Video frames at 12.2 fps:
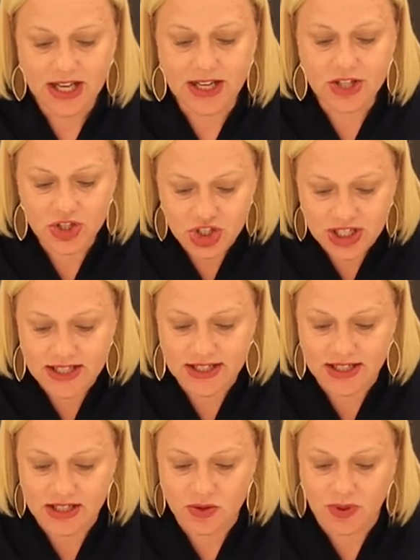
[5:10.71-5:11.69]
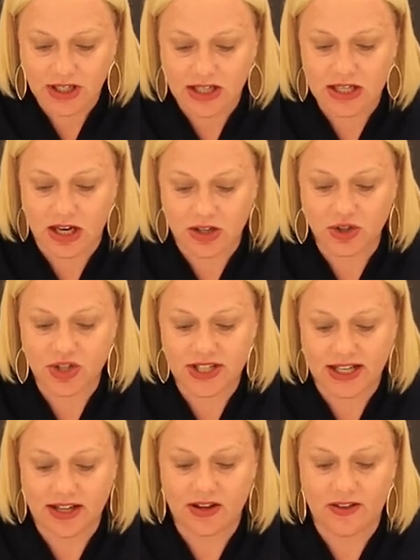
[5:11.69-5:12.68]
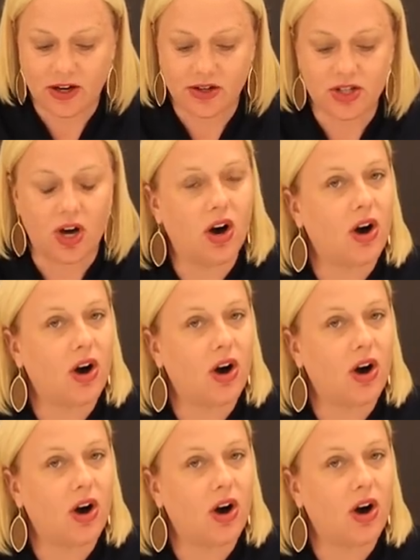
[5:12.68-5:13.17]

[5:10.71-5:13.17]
And in Jesus, we need to understand that there is